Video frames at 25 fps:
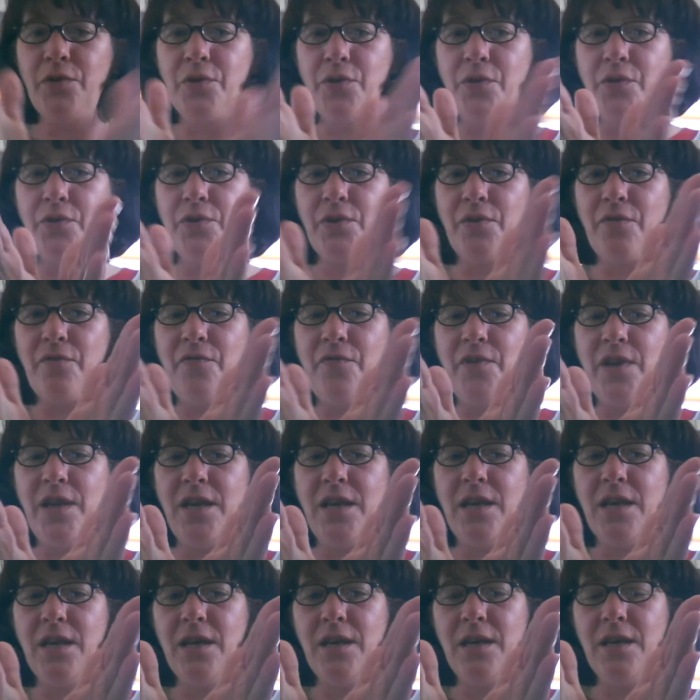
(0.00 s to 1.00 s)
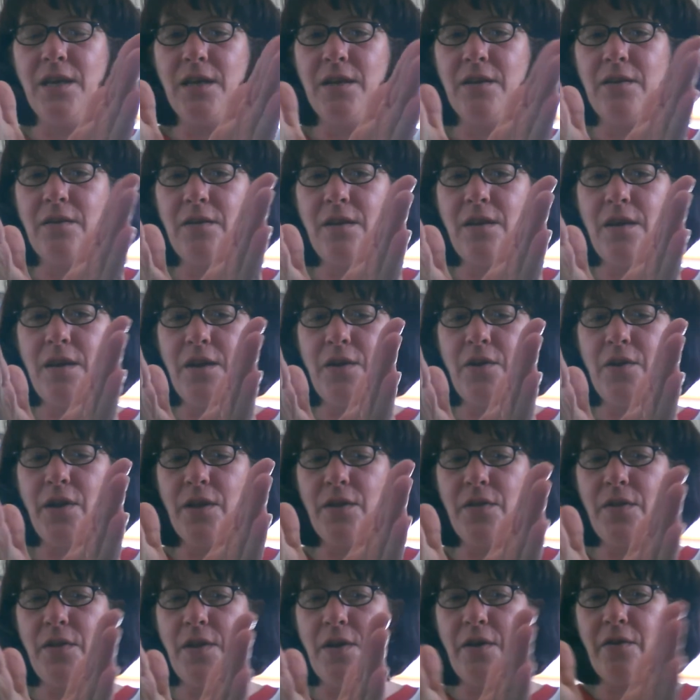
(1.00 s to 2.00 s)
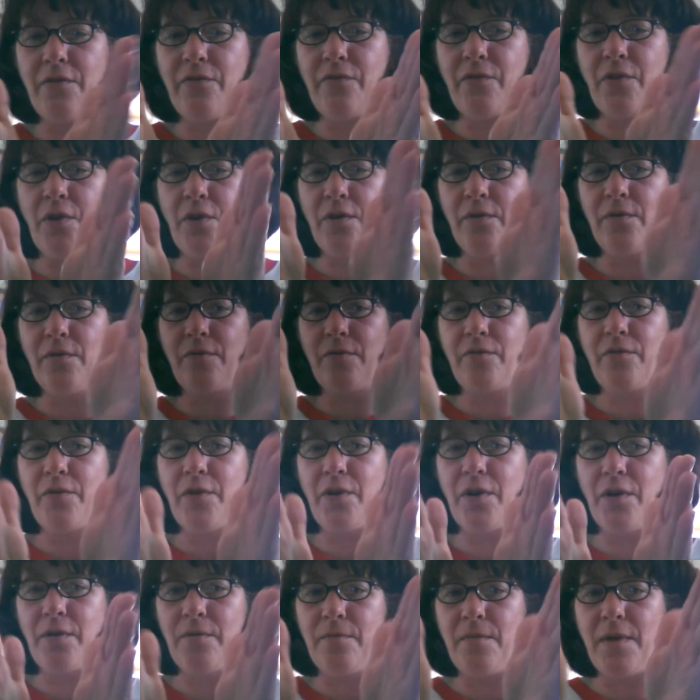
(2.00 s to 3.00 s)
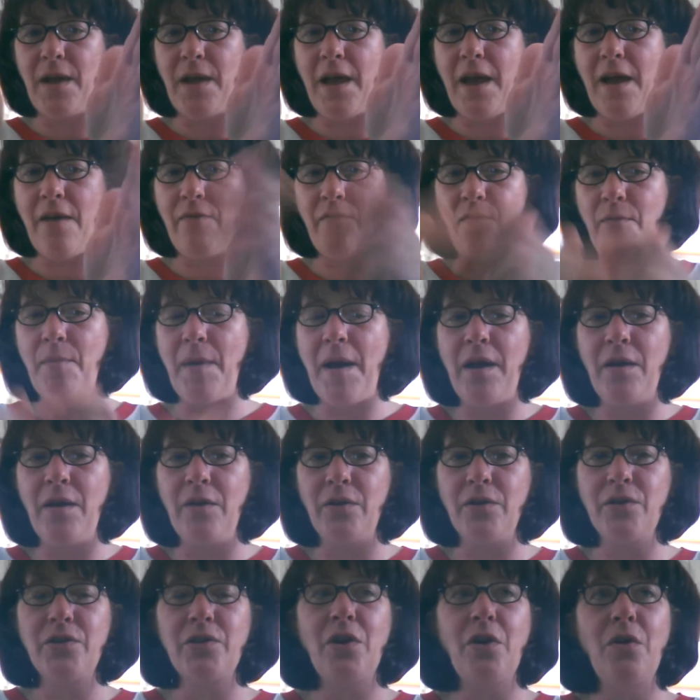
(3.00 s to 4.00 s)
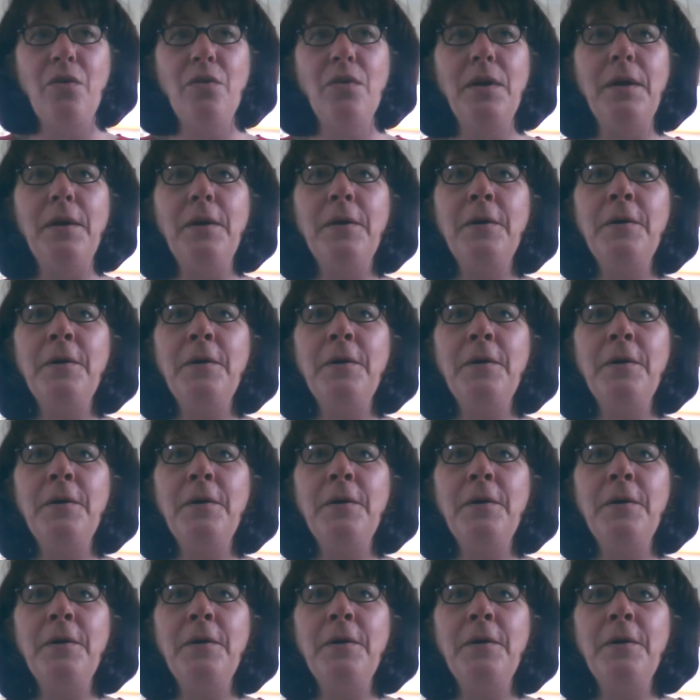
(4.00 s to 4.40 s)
So there's a V area there for half a mile or so.